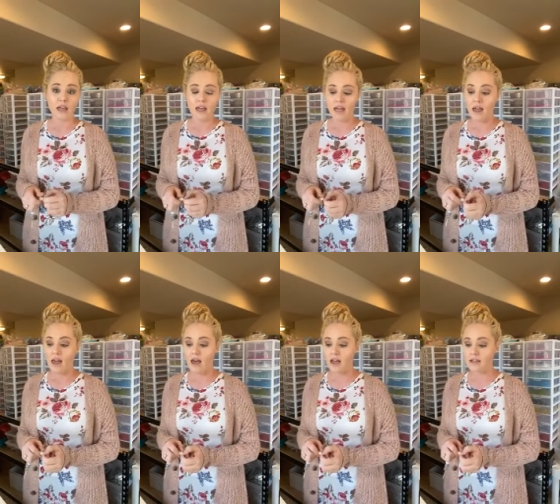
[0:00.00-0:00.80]

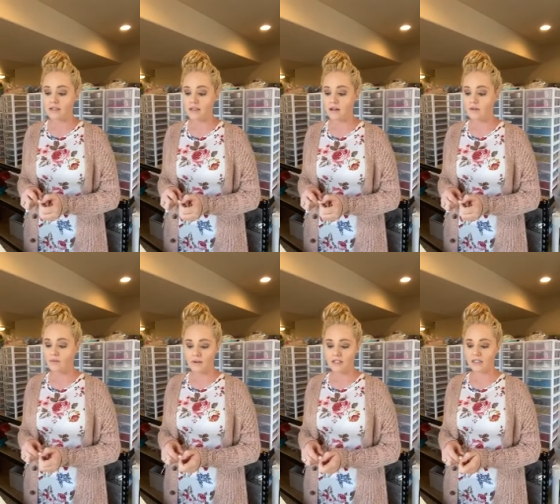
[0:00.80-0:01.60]
and
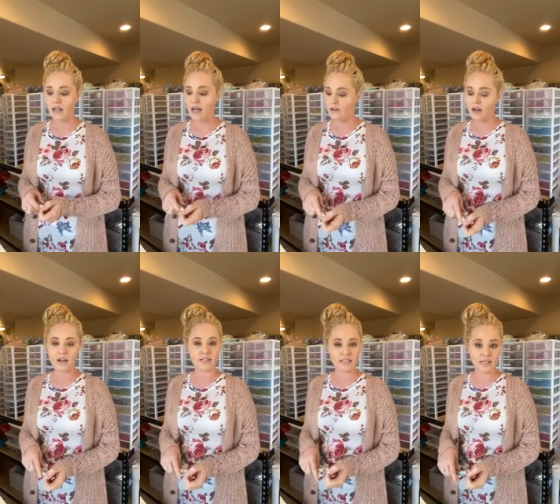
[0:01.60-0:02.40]
we just kind of are
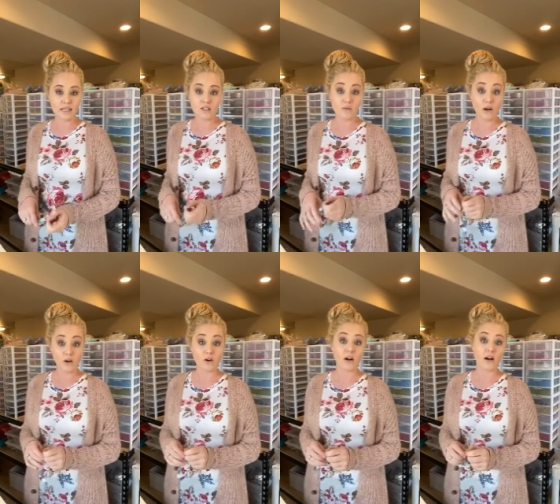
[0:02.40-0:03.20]
sticking to our
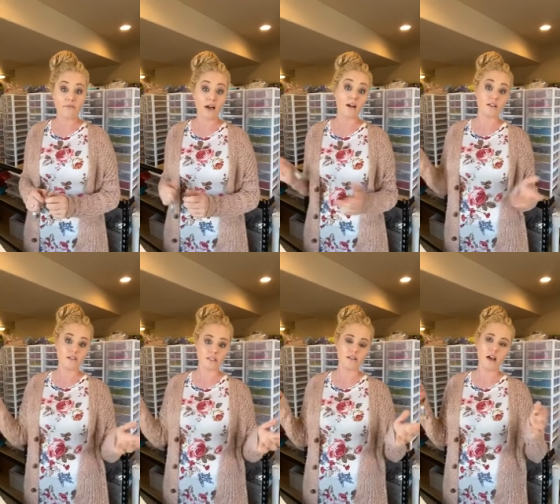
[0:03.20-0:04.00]
core values
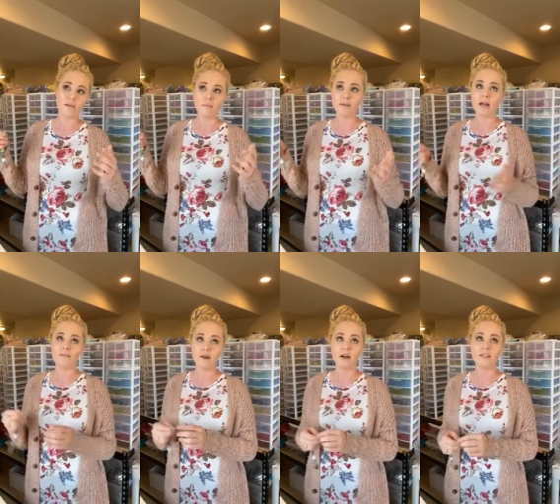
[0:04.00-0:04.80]
and not maybe not
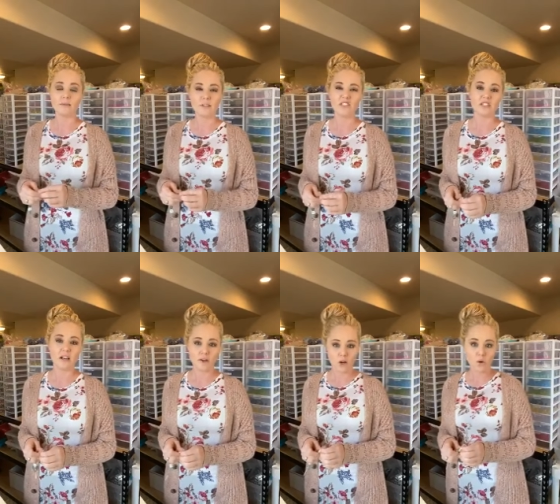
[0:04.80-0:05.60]
values but just kind
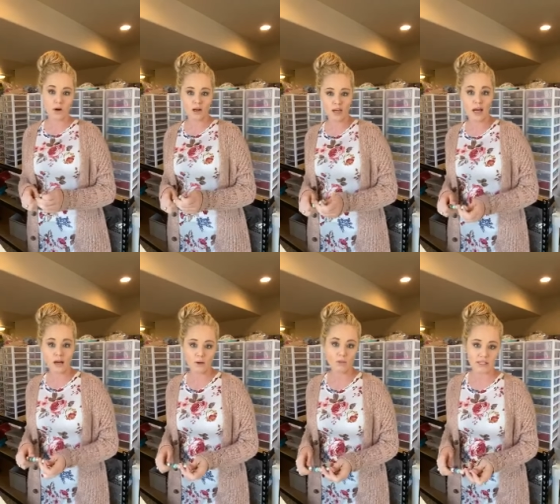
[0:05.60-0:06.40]
of our core
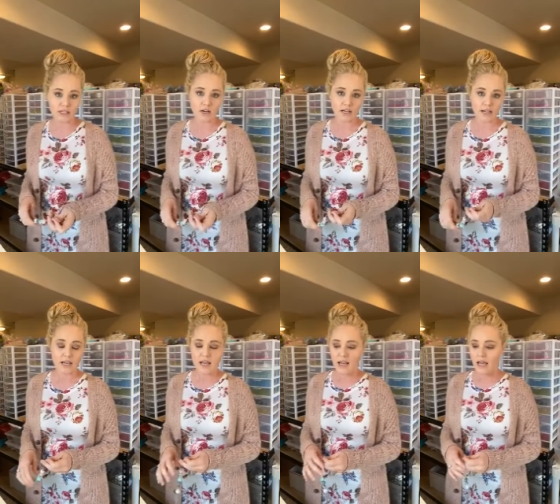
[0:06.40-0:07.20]
how we started
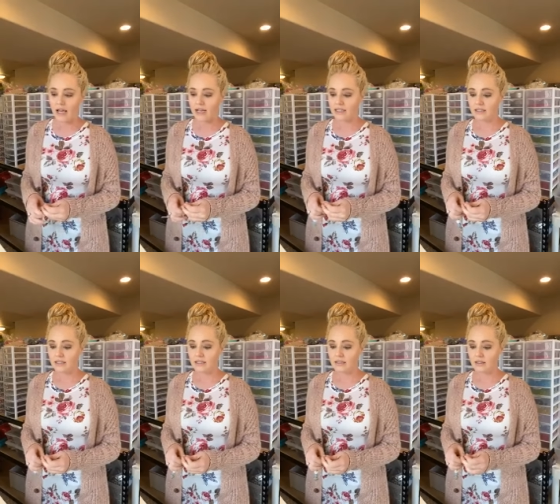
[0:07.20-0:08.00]
and
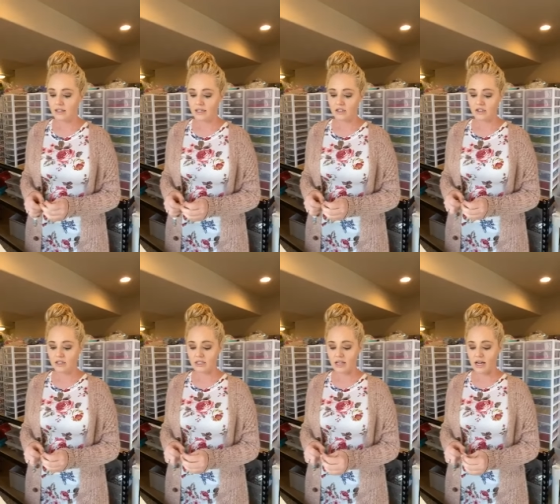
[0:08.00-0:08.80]
Sezzle is
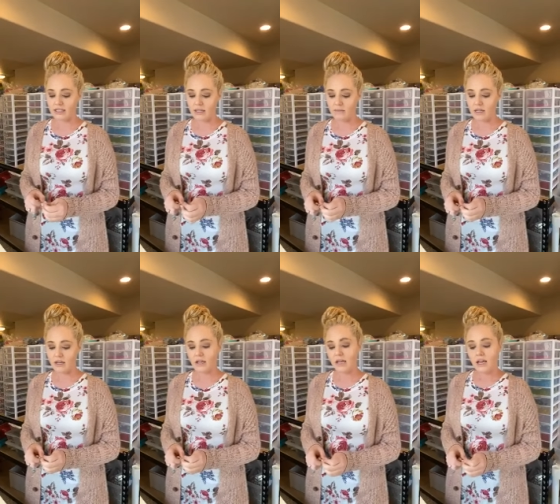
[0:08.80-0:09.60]
just not
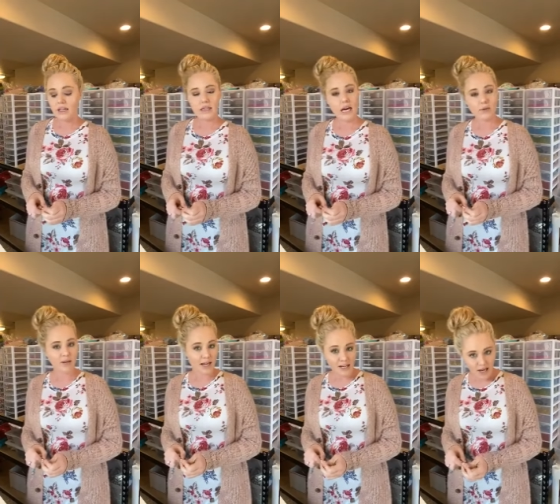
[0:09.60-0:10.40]
something that
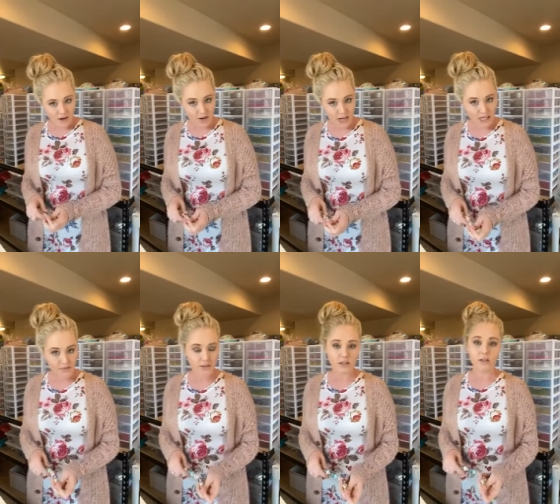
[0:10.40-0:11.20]
right now I
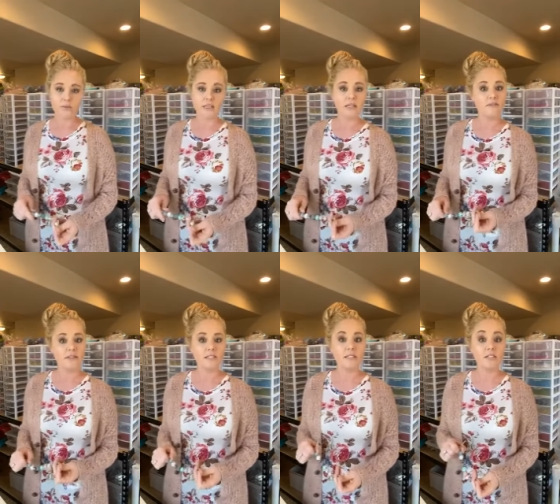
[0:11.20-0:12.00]
feel really
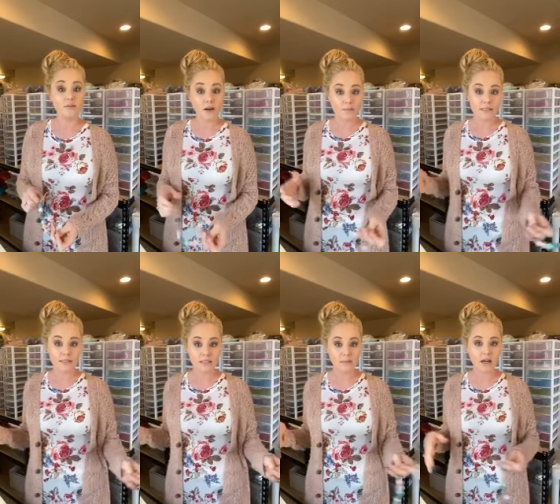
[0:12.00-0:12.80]
fits into our
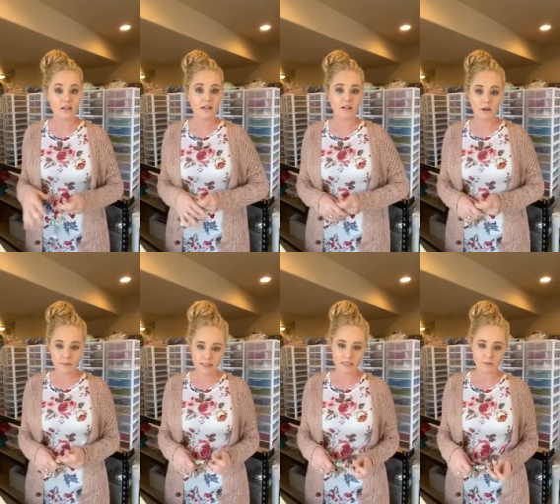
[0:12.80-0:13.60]
business model and our
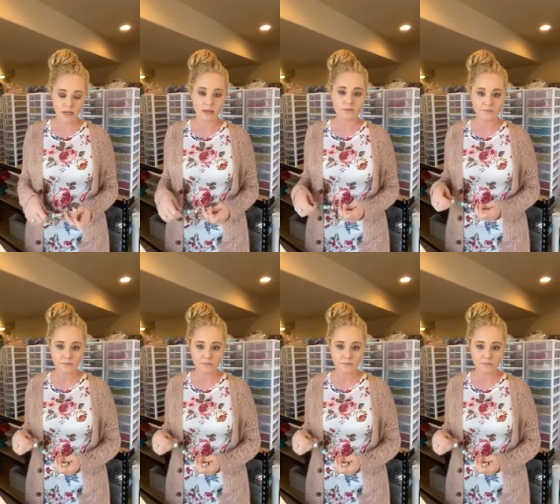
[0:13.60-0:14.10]
business plan